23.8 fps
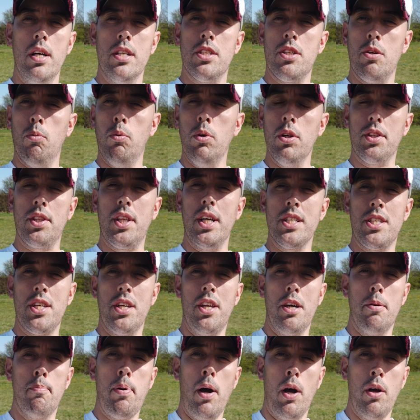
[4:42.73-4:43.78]
So what
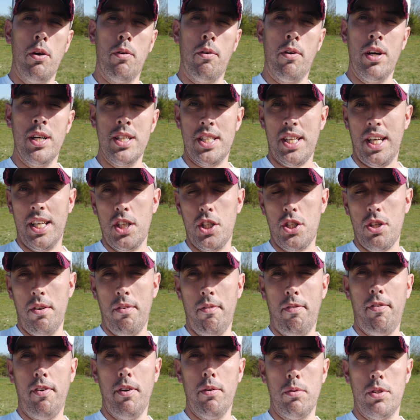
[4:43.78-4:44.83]
doesn't a
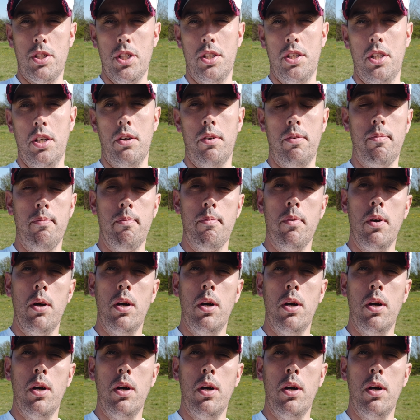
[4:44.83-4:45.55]
polarization filter do?